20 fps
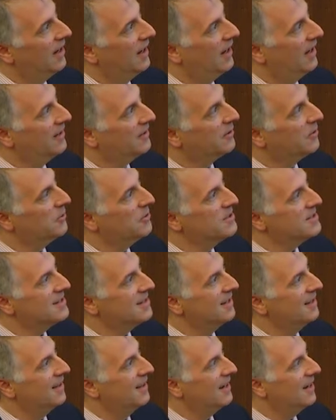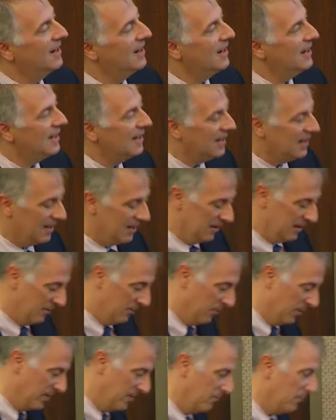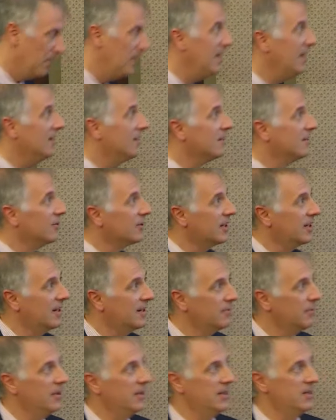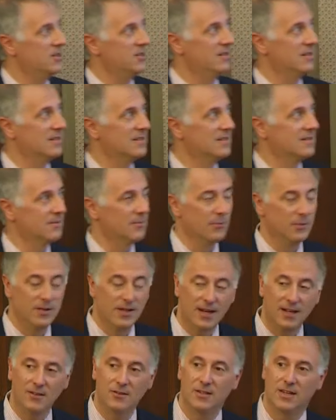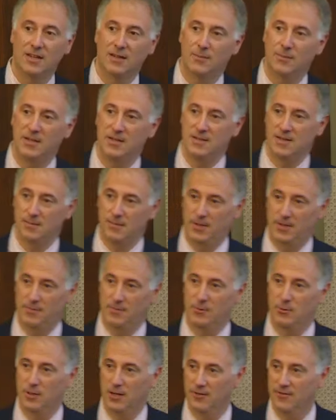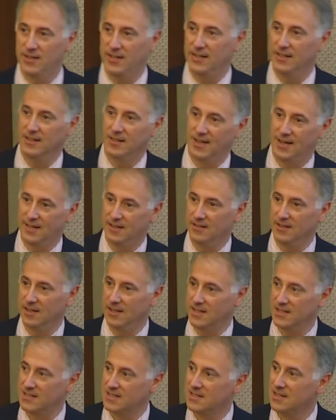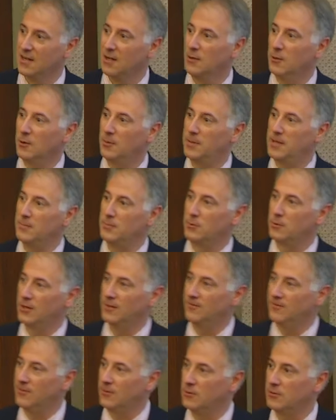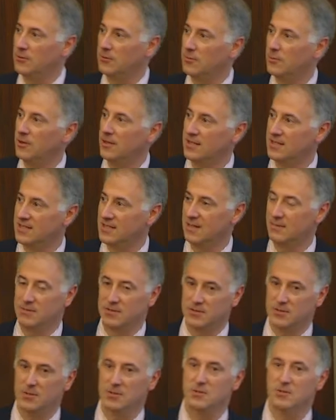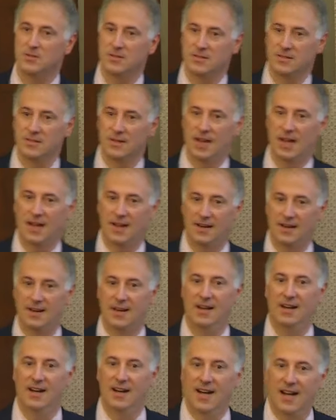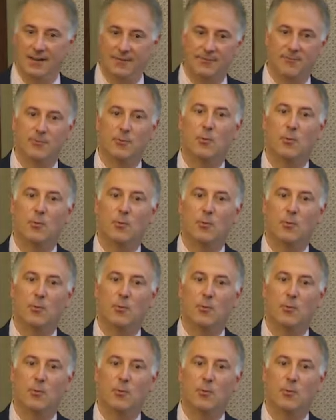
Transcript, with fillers: And of course, when we are looking at patients, we're not looking at pe people who have AL, ALS or people who have focal brainstem strokes and uh, have